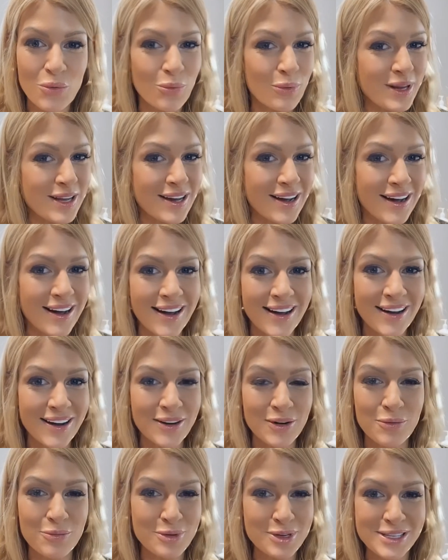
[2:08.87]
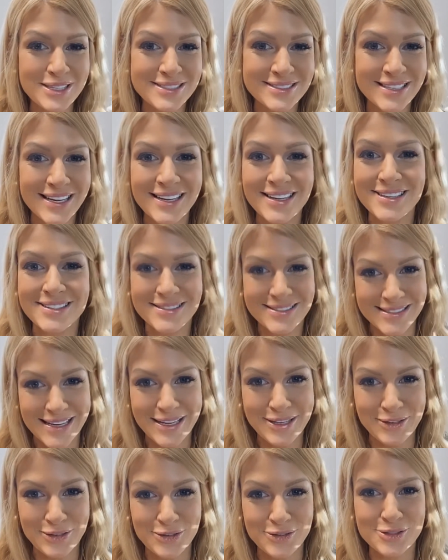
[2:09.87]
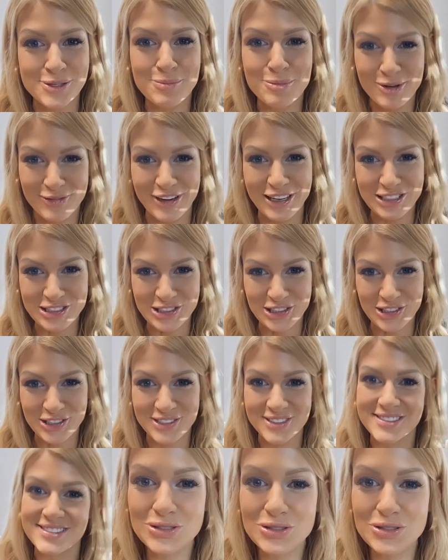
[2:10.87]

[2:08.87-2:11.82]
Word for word: We are real estate sales professionals.